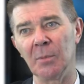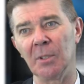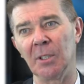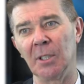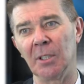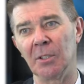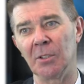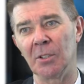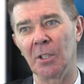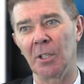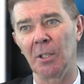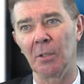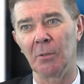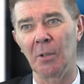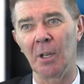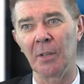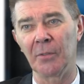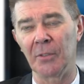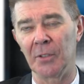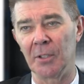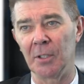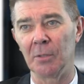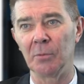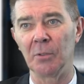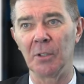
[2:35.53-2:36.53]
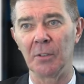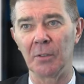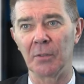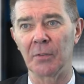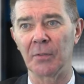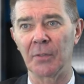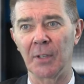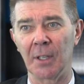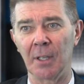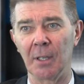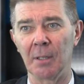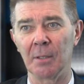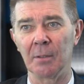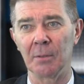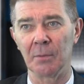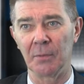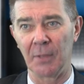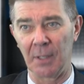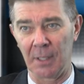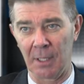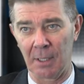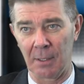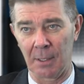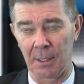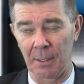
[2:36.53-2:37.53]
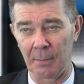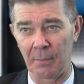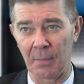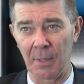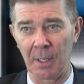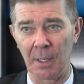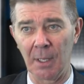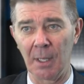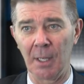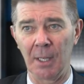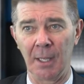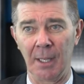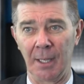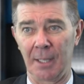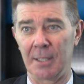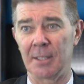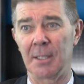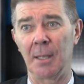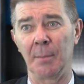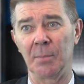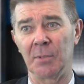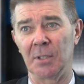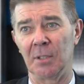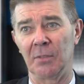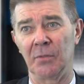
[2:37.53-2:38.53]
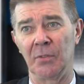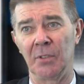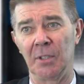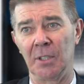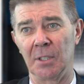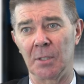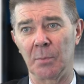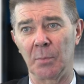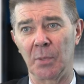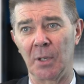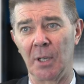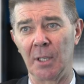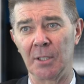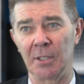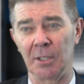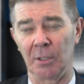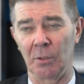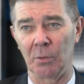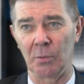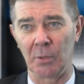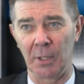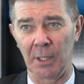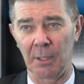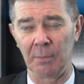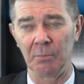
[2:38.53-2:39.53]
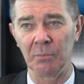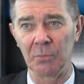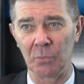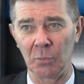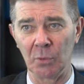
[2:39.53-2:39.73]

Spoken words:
million offer that we've accepted for this project, or we